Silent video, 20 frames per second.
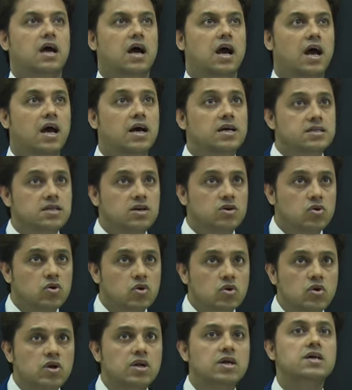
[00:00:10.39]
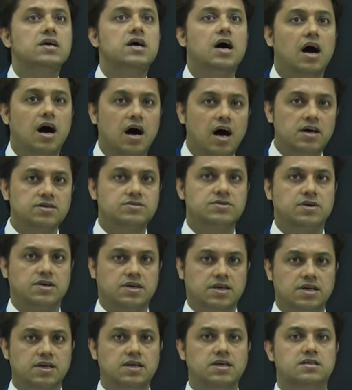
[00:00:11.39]
and the coronary
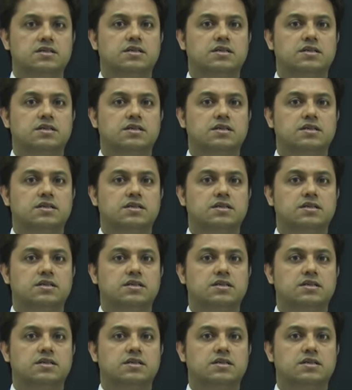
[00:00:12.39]
artery,